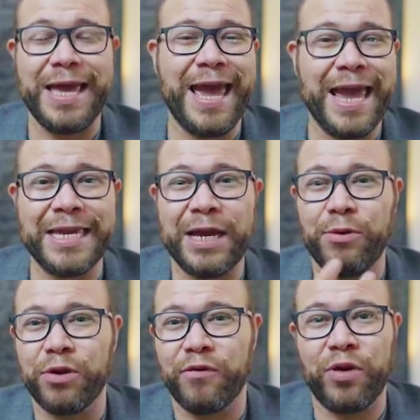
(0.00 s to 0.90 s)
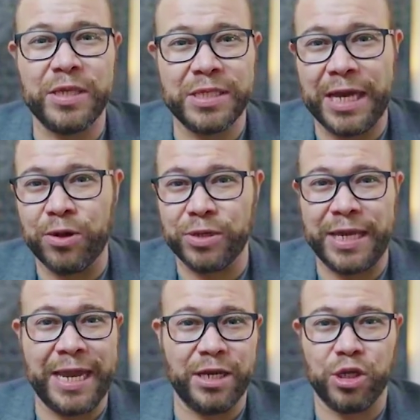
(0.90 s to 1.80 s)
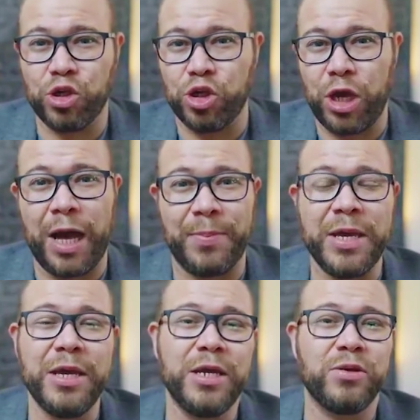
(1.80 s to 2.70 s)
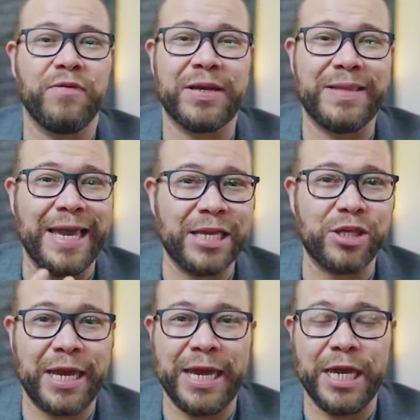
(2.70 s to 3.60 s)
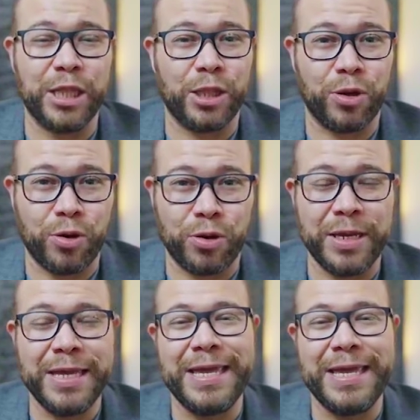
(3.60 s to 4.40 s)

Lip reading: hanging out with our friends to entertain, to shop, to effectively educate and learn.